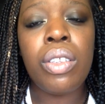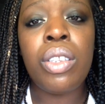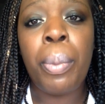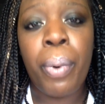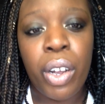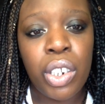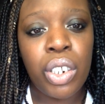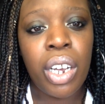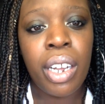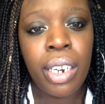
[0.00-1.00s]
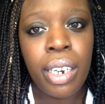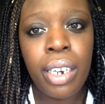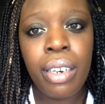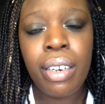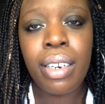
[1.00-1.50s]

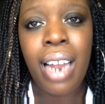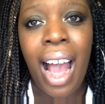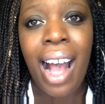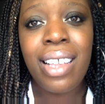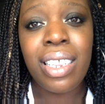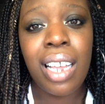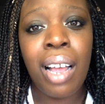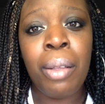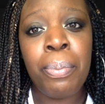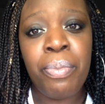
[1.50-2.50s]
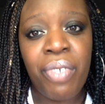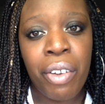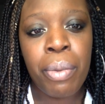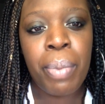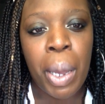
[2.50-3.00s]
depression has a
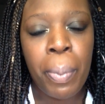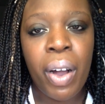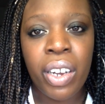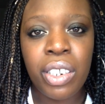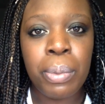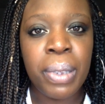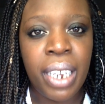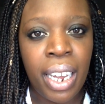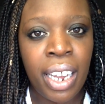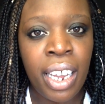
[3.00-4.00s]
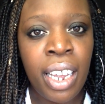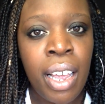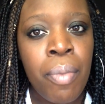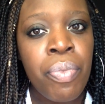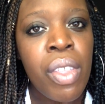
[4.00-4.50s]
very big part to play
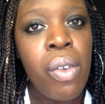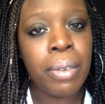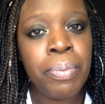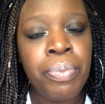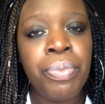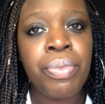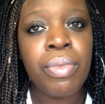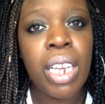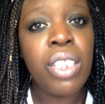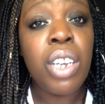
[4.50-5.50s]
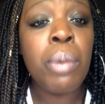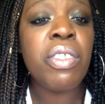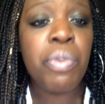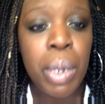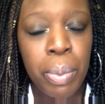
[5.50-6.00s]
in
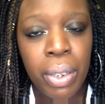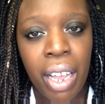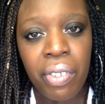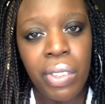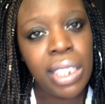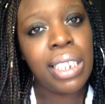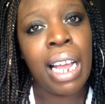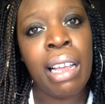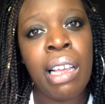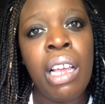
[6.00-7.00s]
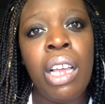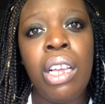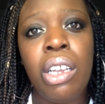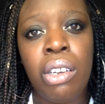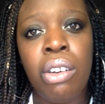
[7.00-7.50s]
terms of people that feels like,
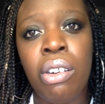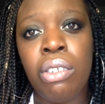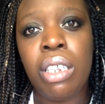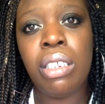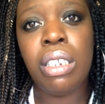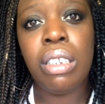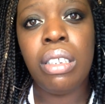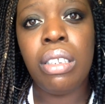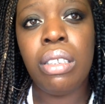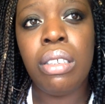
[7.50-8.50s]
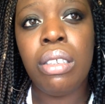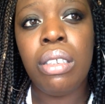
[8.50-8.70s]
this is